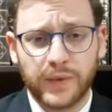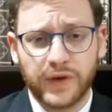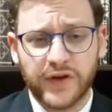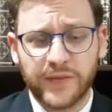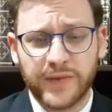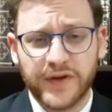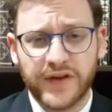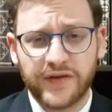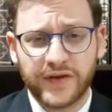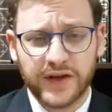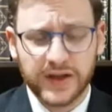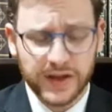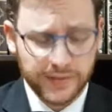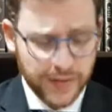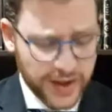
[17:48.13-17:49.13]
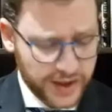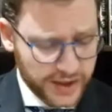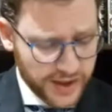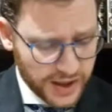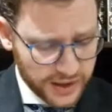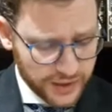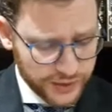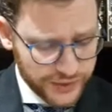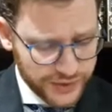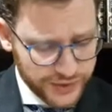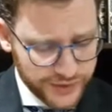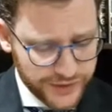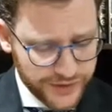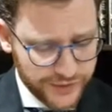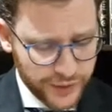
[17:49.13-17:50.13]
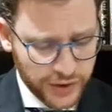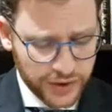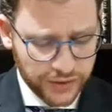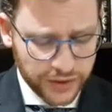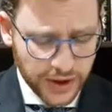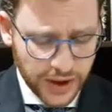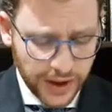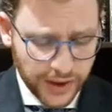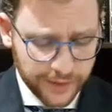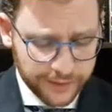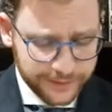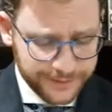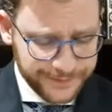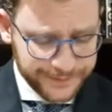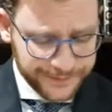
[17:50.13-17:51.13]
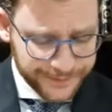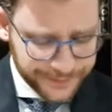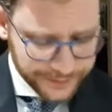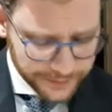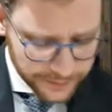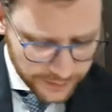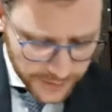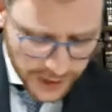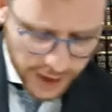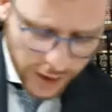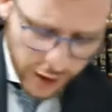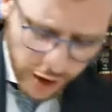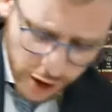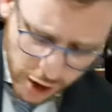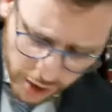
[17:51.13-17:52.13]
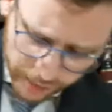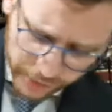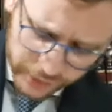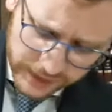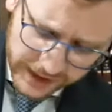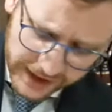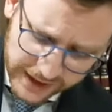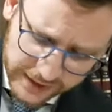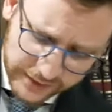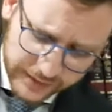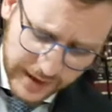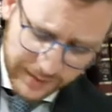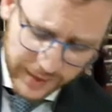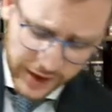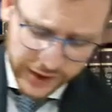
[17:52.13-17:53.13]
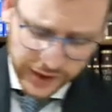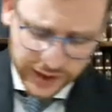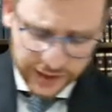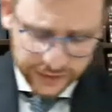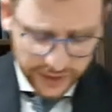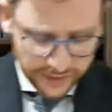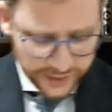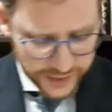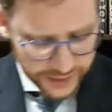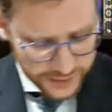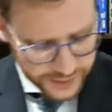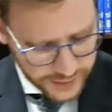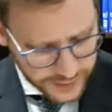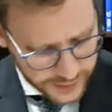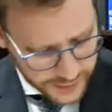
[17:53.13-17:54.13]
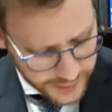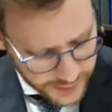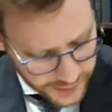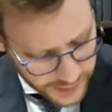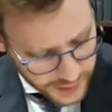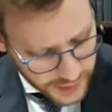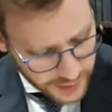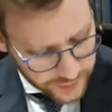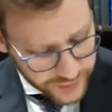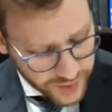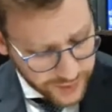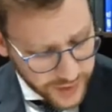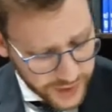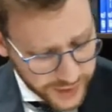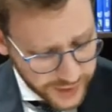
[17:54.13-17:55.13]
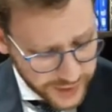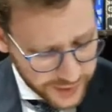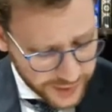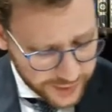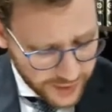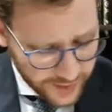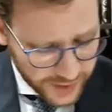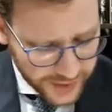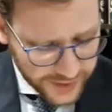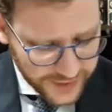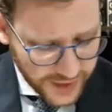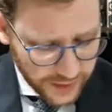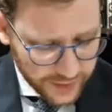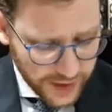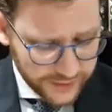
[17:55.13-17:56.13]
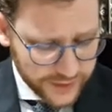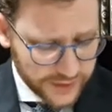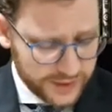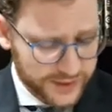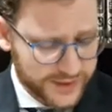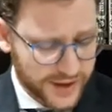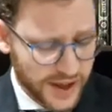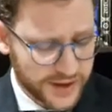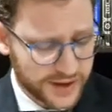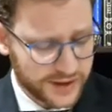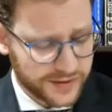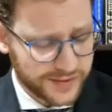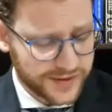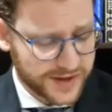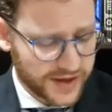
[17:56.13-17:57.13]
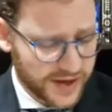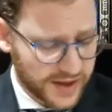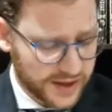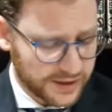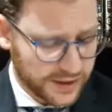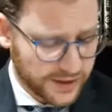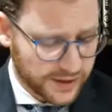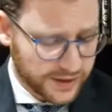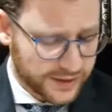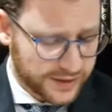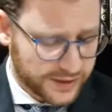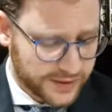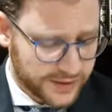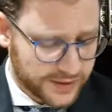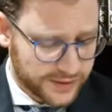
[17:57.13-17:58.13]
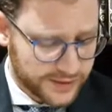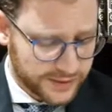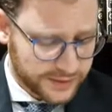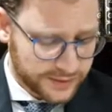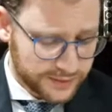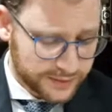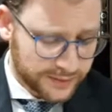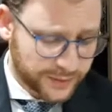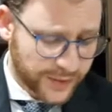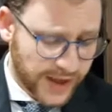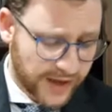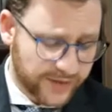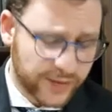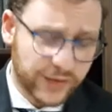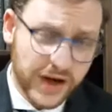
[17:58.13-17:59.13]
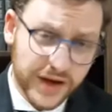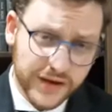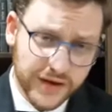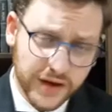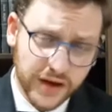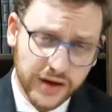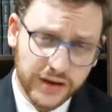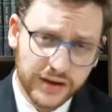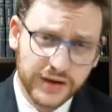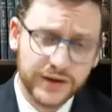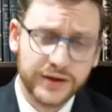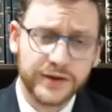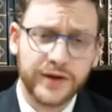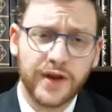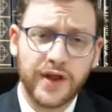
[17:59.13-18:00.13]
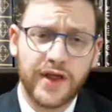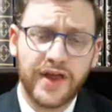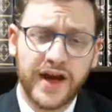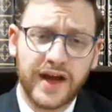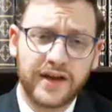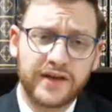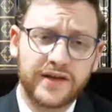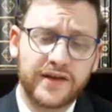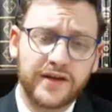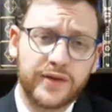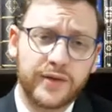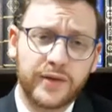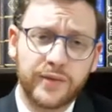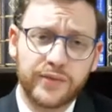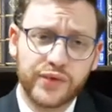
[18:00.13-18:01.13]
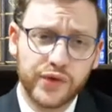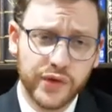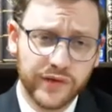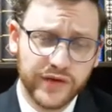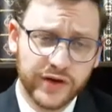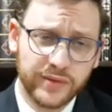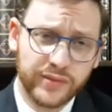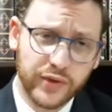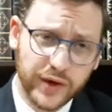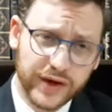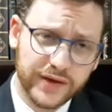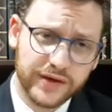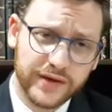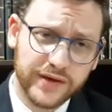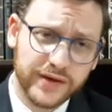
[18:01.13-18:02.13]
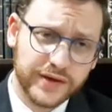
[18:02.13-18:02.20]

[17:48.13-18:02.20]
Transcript: specifically make it not kosher, and therefore you could rely on it. Amrulei Rabbanan leRava. The Rabbanan tell Rava, Tanya de Misayeh alach. We have a brisa that proves your point.